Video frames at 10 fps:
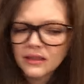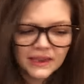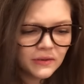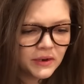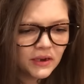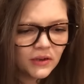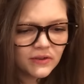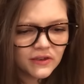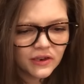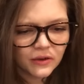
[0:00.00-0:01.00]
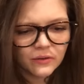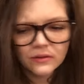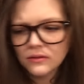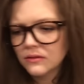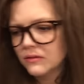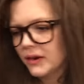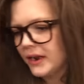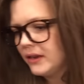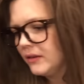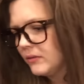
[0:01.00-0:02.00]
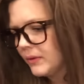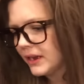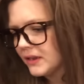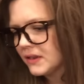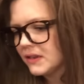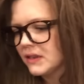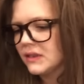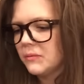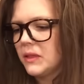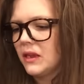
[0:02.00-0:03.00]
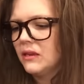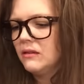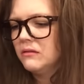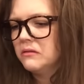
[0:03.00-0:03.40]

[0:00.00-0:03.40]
that's what it goes to, right? Wait, is this the same thing?